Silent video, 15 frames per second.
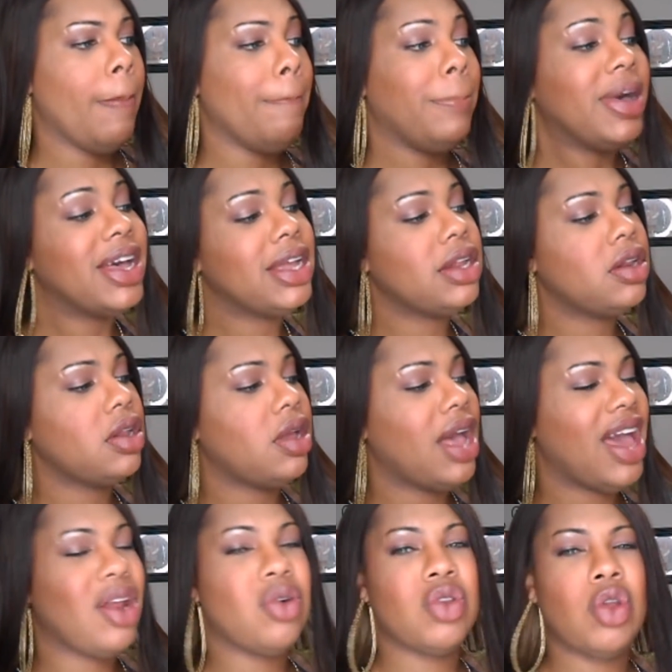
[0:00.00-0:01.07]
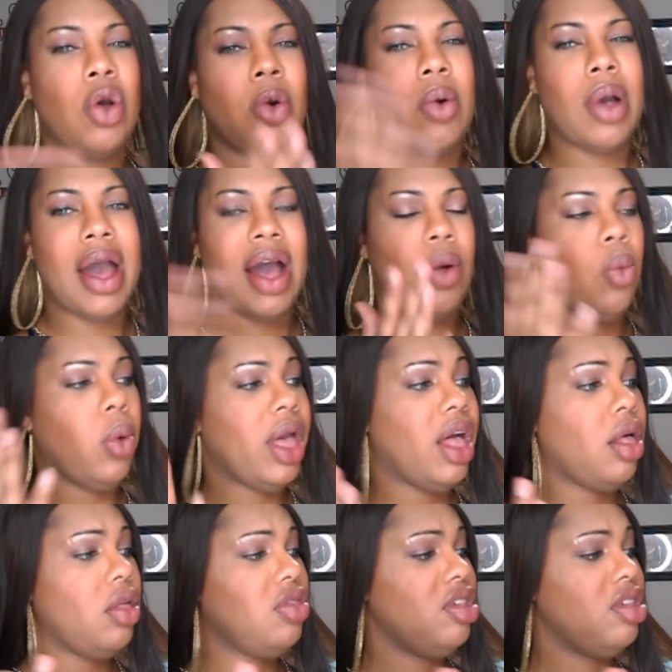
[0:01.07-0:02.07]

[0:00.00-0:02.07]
But I don't know how well